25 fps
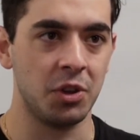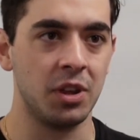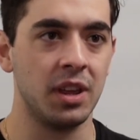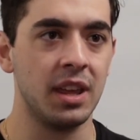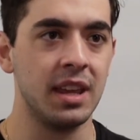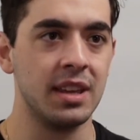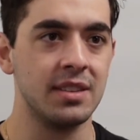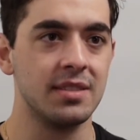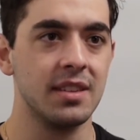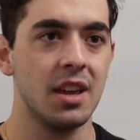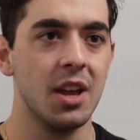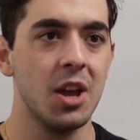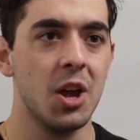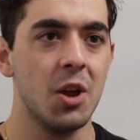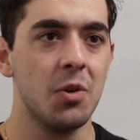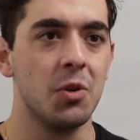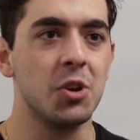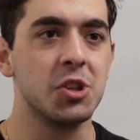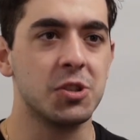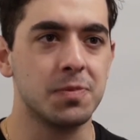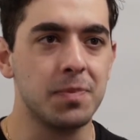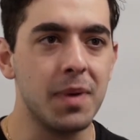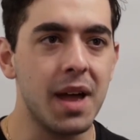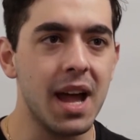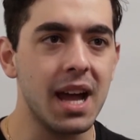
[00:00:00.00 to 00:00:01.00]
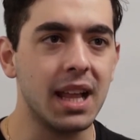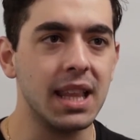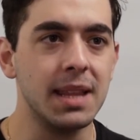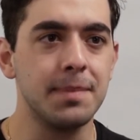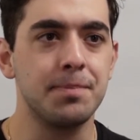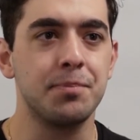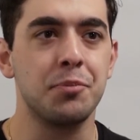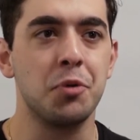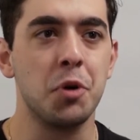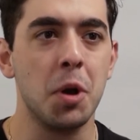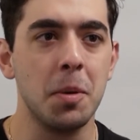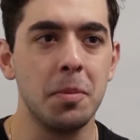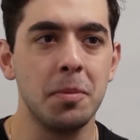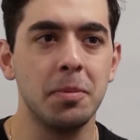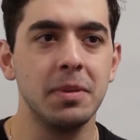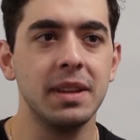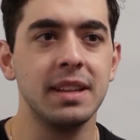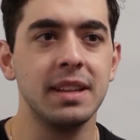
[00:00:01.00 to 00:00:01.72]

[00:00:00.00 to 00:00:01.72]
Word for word: years. Ross Barkley probably